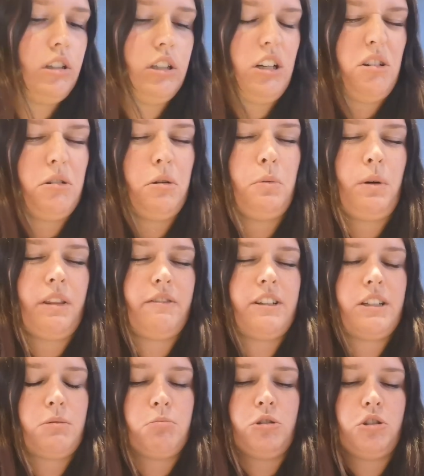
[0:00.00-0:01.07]
I don't know whether
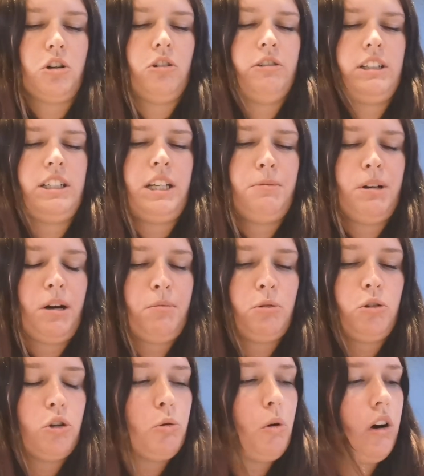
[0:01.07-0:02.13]
it's majority, but I
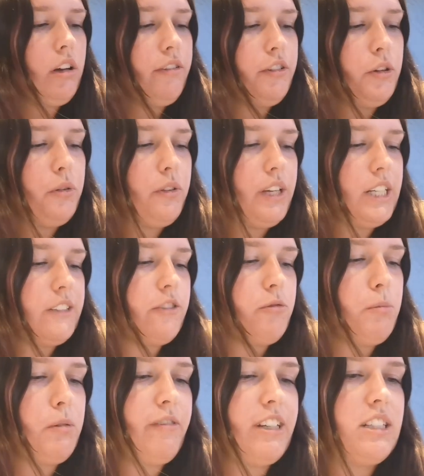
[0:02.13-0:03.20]
bought quite a few things
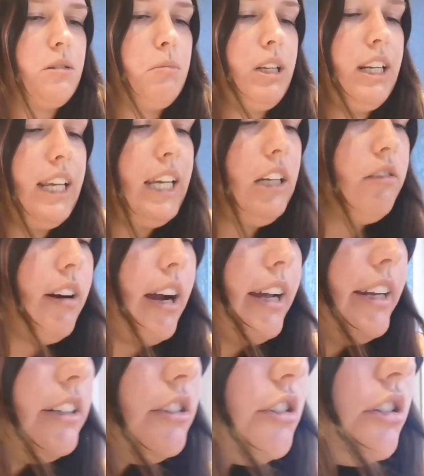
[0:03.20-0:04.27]
from the vitamin E
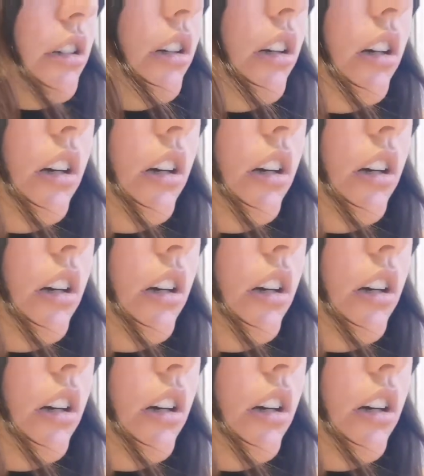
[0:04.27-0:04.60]
range.